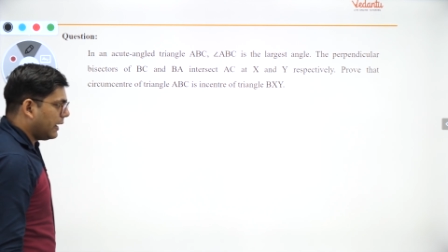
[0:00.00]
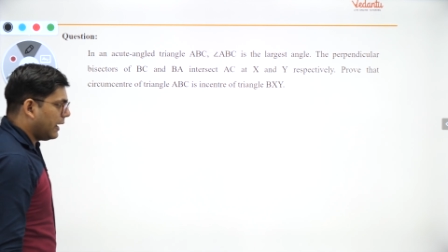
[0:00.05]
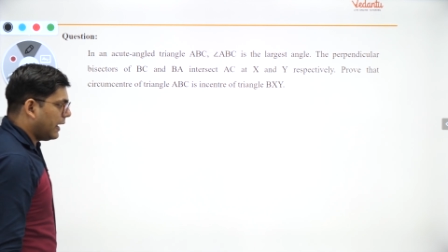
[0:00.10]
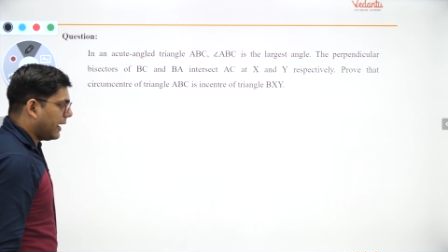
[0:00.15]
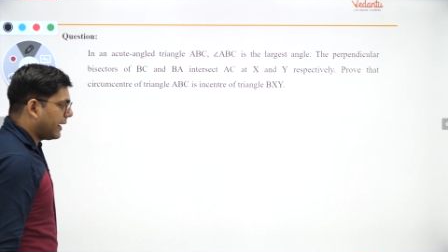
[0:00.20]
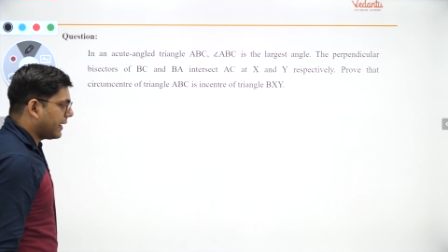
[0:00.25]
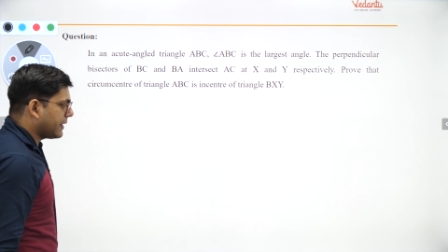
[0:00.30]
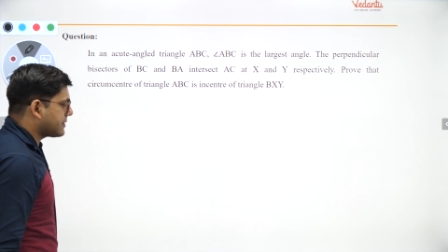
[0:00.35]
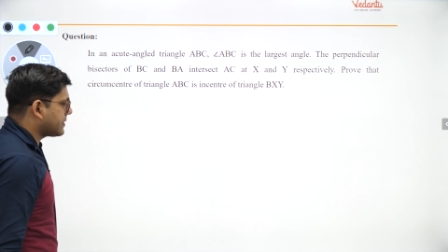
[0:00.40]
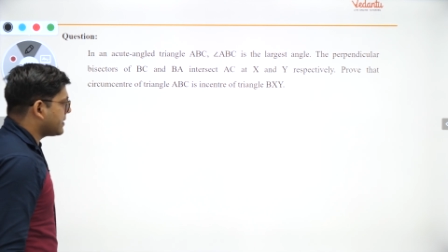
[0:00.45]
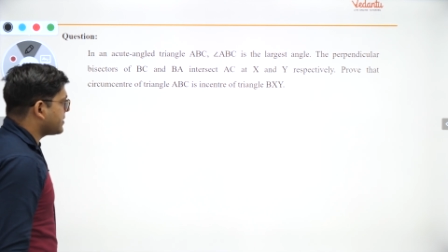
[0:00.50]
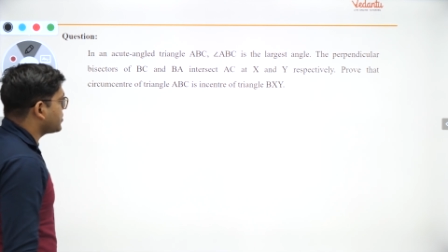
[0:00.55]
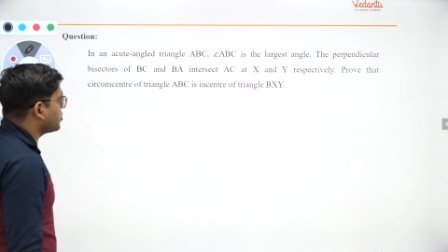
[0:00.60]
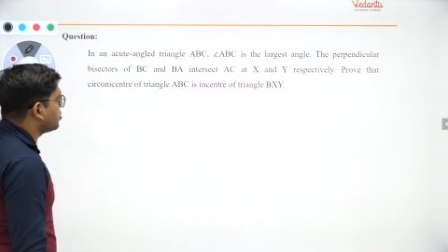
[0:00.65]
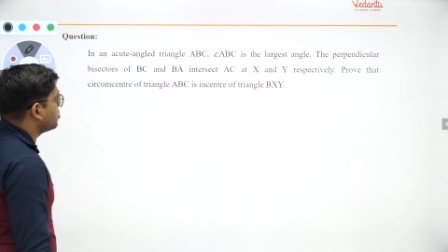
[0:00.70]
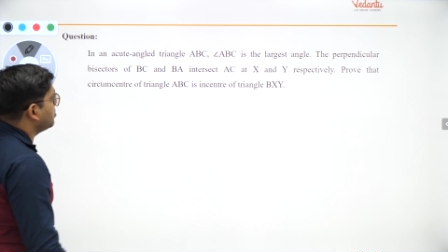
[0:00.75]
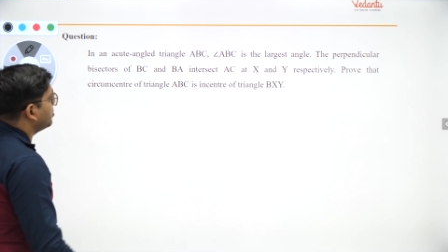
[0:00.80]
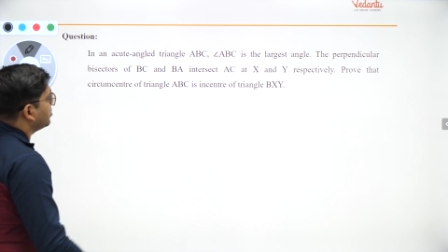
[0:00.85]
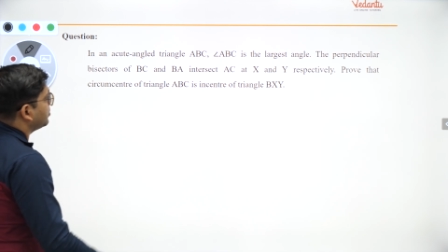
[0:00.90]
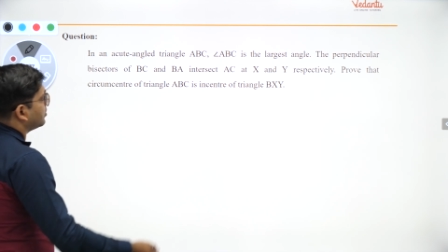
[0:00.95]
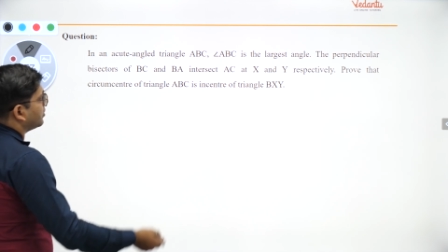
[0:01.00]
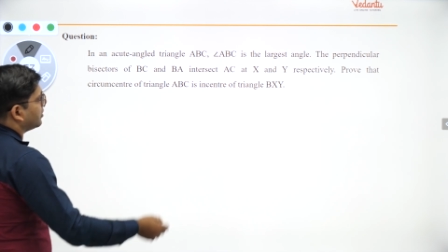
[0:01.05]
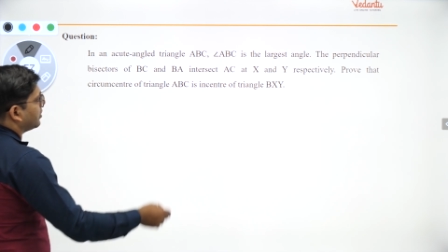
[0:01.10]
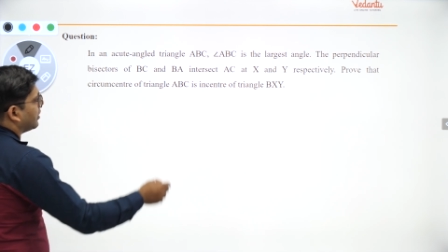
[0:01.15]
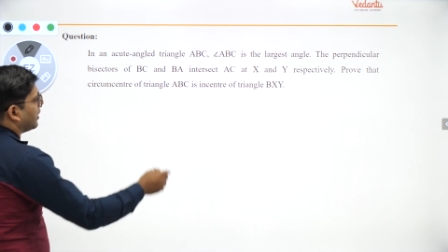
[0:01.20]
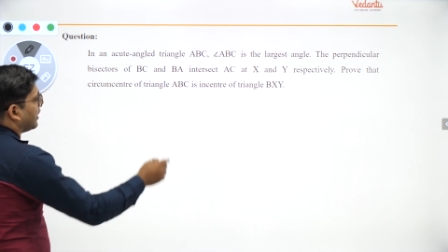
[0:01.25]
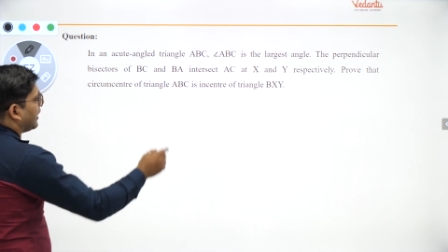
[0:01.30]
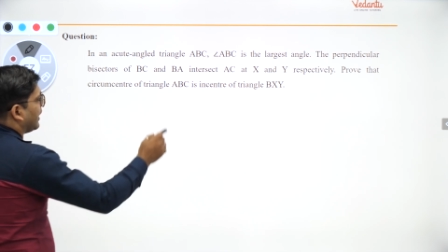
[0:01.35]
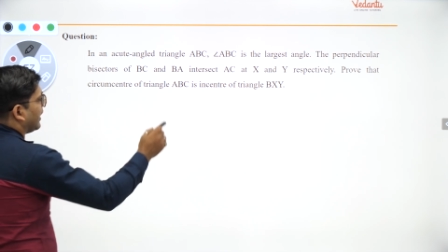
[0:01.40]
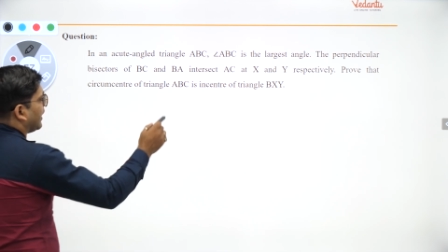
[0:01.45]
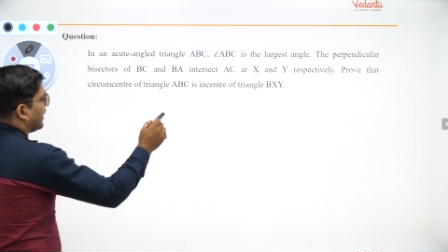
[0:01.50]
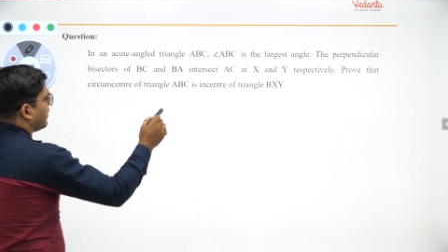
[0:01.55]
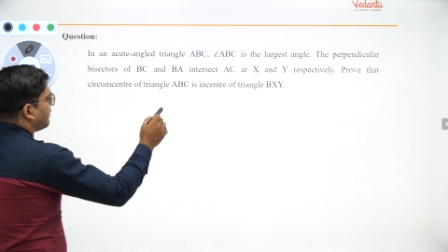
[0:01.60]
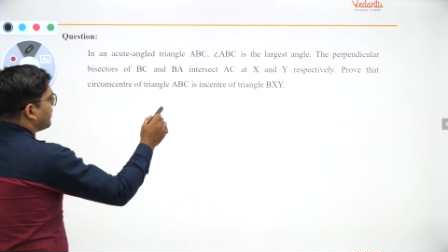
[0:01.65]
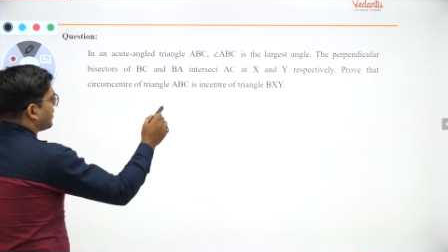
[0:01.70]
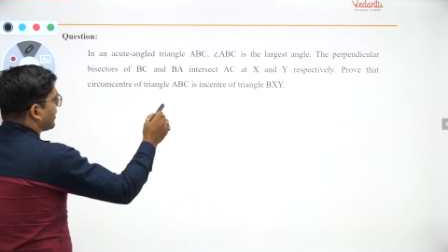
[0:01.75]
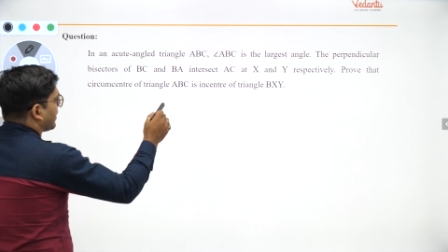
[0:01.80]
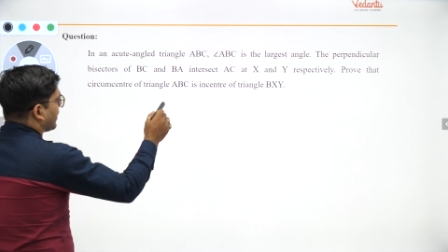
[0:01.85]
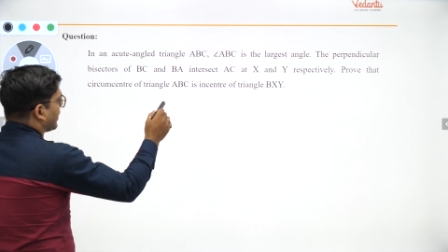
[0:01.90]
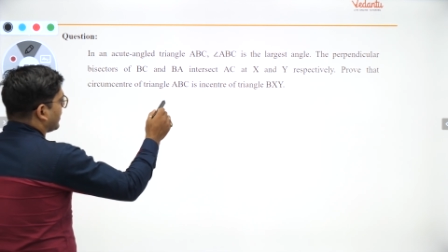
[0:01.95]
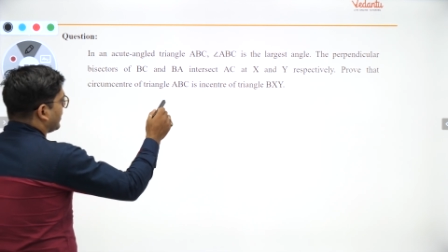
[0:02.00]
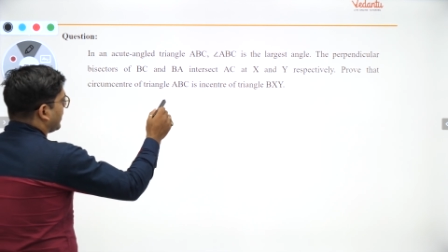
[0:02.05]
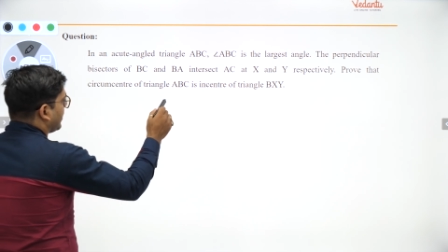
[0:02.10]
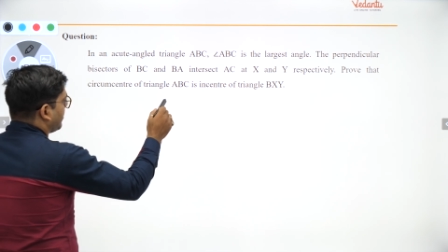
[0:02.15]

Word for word: let us assume I have a triangle